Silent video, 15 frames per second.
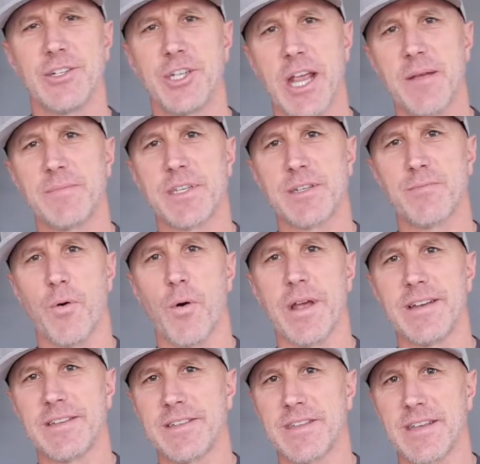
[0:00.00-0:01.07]
James's
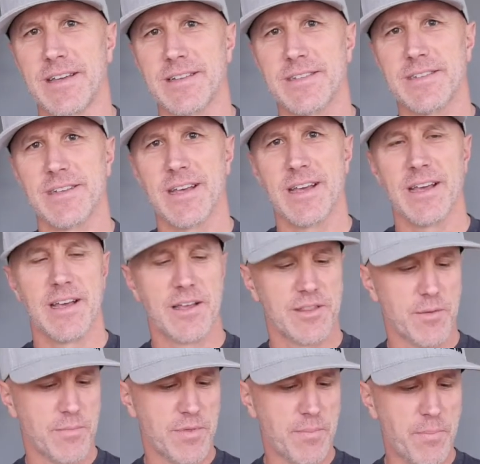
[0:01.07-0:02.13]
point is this.
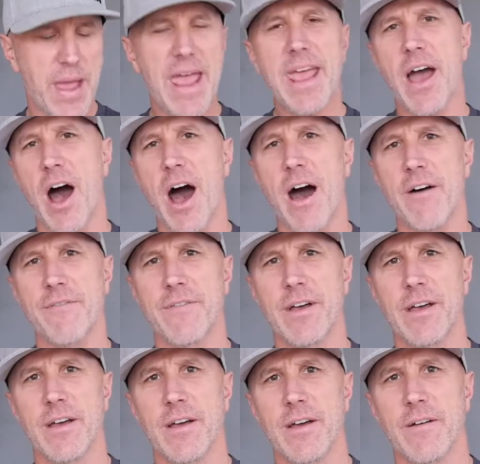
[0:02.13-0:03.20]
The payoff
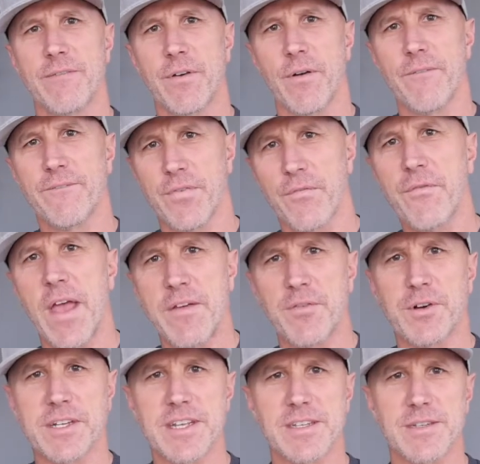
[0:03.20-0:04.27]
for
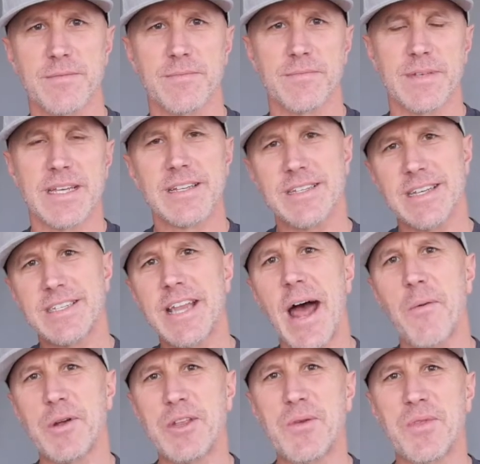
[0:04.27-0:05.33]
favoritism is
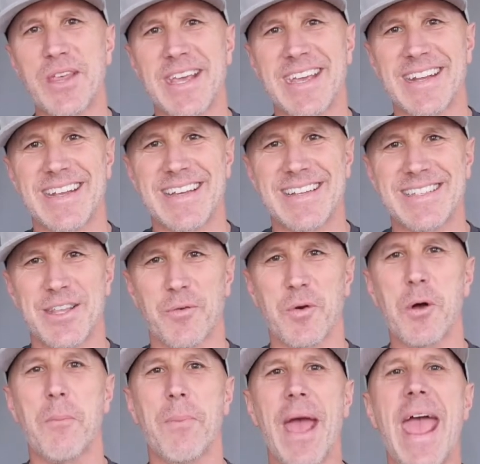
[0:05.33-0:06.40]
not what you think it is. The
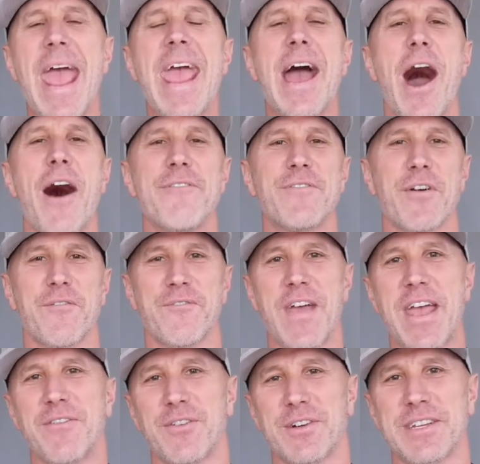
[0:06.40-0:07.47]
real payoff for
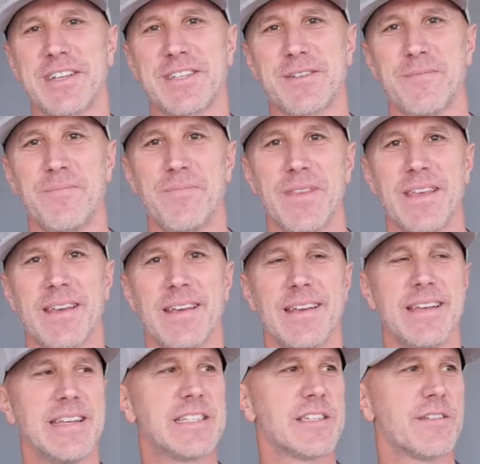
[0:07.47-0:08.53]
favoritism
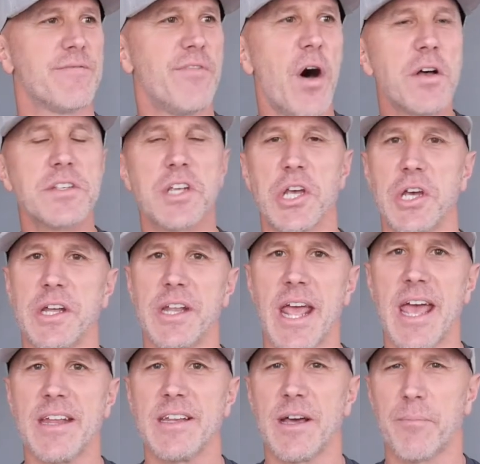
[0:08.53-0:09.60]
is falsehood
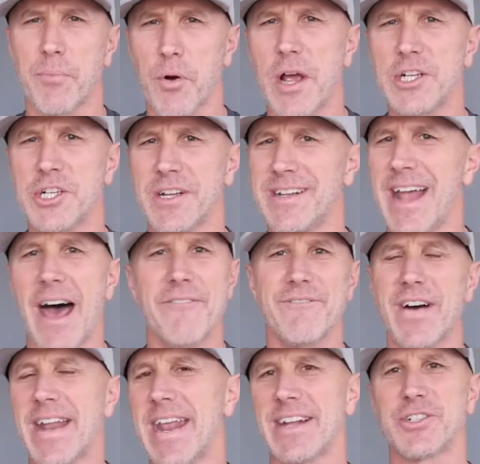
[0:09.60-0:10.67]
and oppression, not
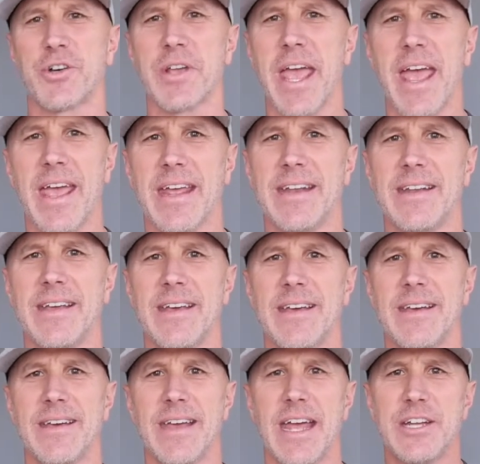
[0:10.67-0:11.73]
financial gain.
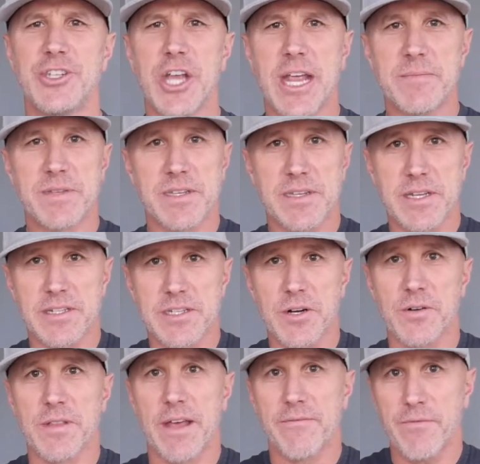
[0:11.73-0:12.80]
And James is
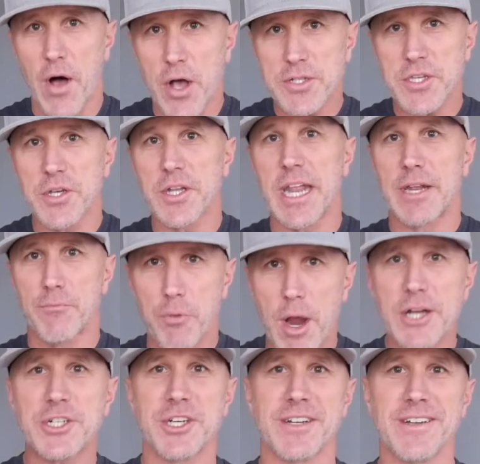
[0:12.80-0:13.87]
concerned that falsehood and
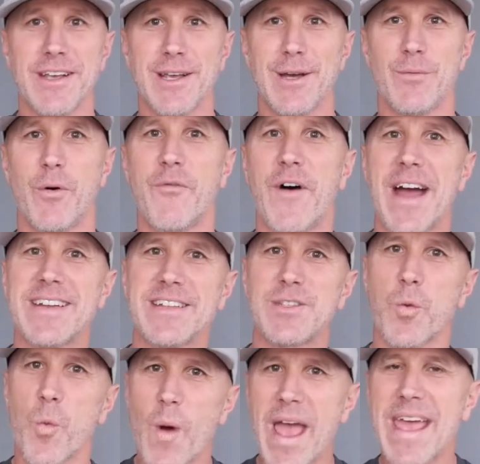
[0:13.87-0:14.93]
oppression will find its
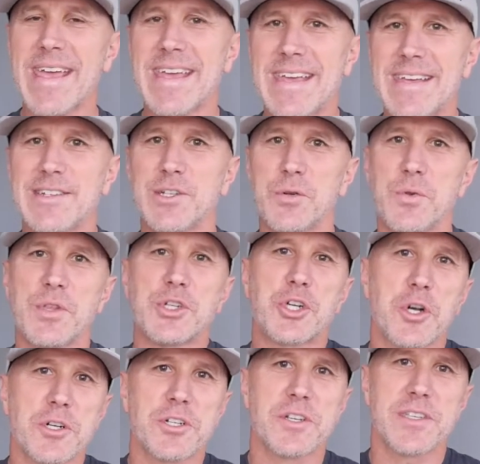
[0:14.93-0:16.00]
way into the
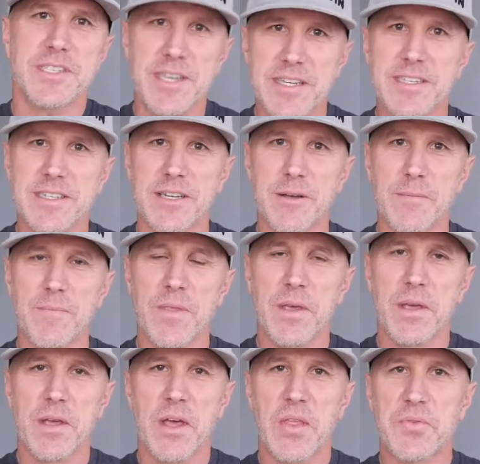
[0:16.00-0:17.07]
church's system
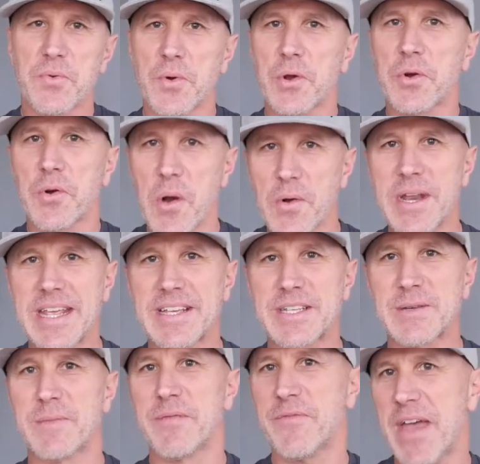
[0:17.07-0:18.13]
through
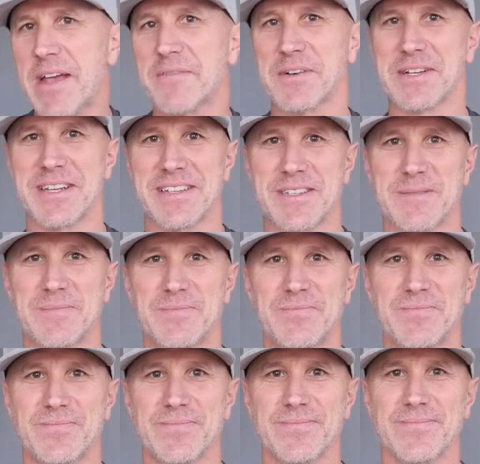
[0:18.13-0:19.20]
cronyism and favoritism.
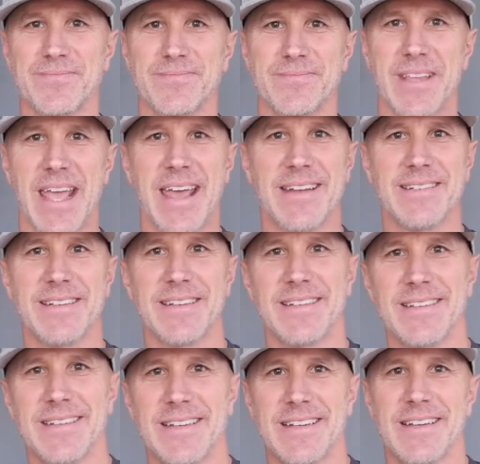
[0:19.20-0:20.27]
And
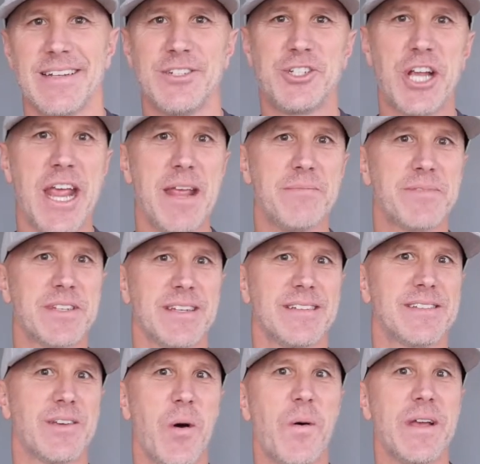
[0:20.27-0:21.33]
James
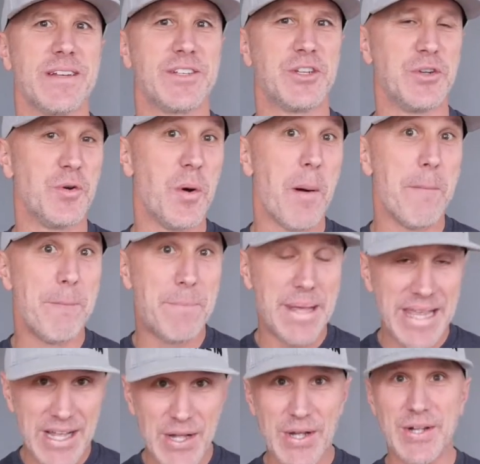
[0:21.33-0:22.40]
is going to
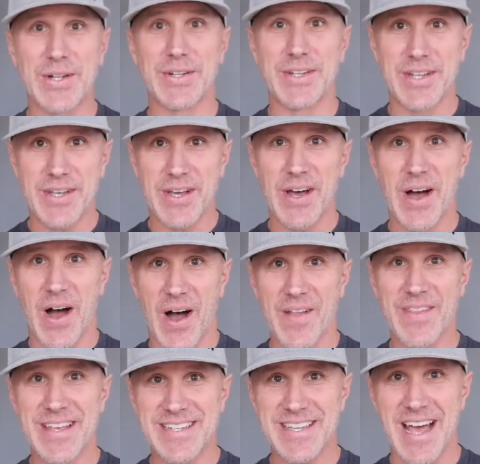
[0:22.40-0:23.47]
build
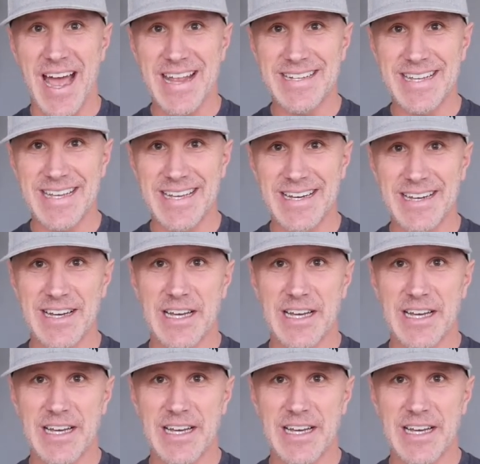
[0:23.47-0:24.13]
on this idea